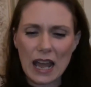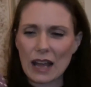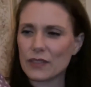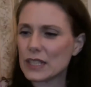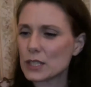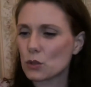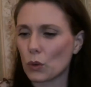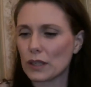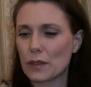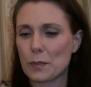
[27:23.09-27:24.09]
And these
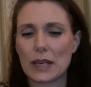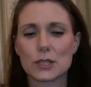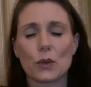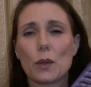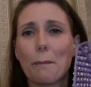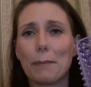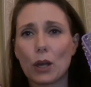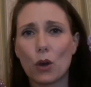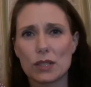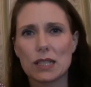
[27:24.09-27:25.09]
don't have the price on them
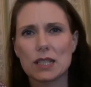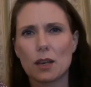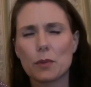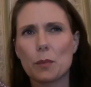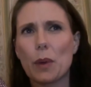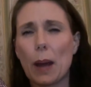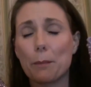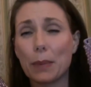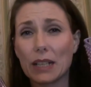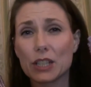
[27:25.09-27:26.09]
because I scrubbed them, but I'm
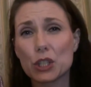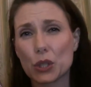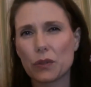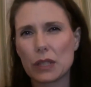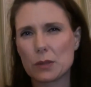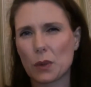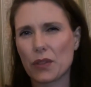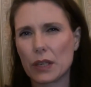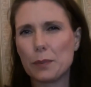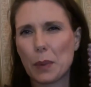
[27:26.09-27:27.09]
pretty sure these were
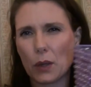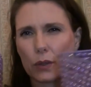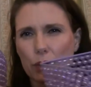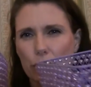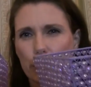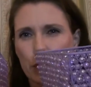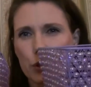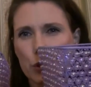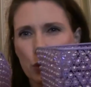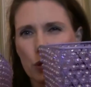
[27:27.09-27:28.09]
£3 for the
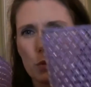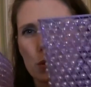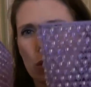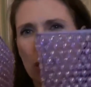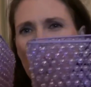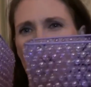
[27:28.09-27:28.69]
two of them, so